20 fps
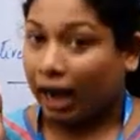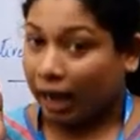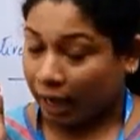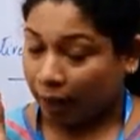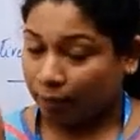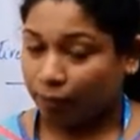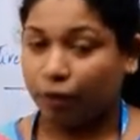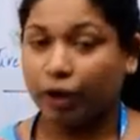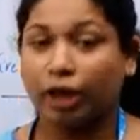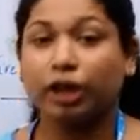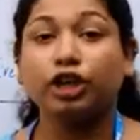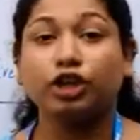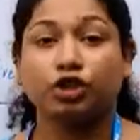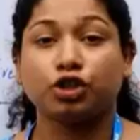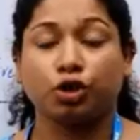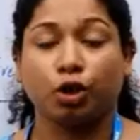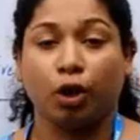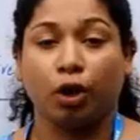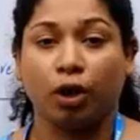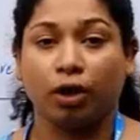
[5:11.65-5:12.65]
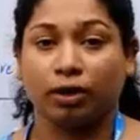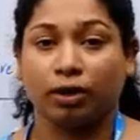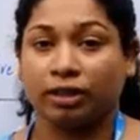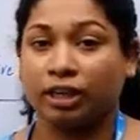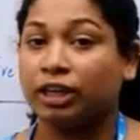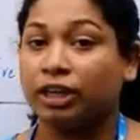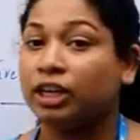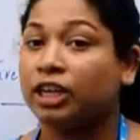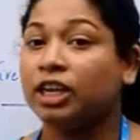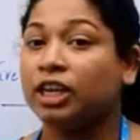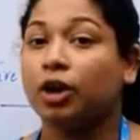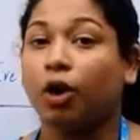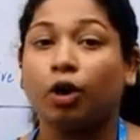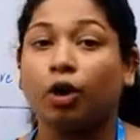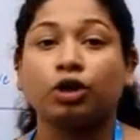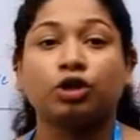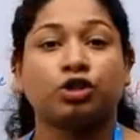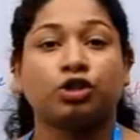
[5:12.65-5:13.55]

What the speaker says: I'm very sure that he or